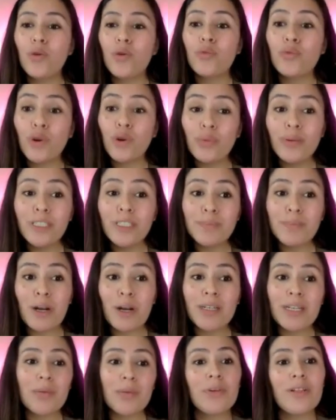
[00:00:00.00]
rote
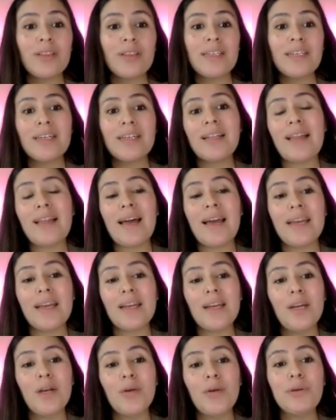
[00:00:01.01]
responding would look
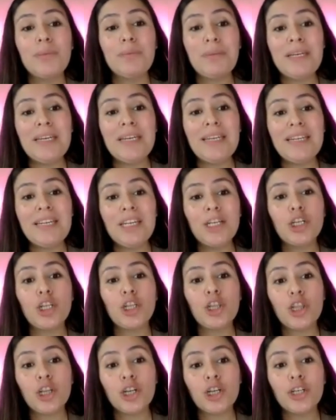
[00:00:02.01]
like repeating
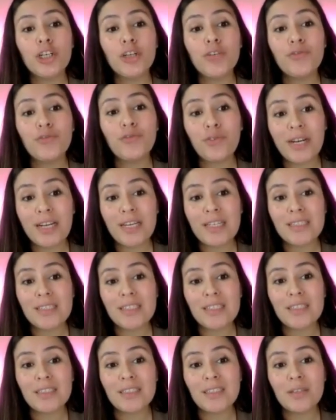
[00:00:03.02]
learned
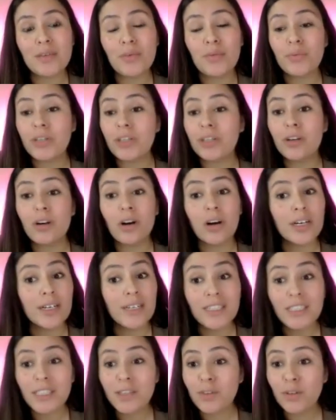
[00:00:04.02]
phrases
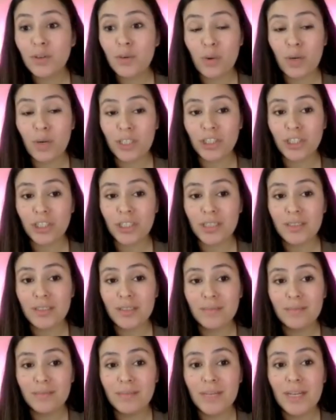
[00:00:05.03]
regardless of the question.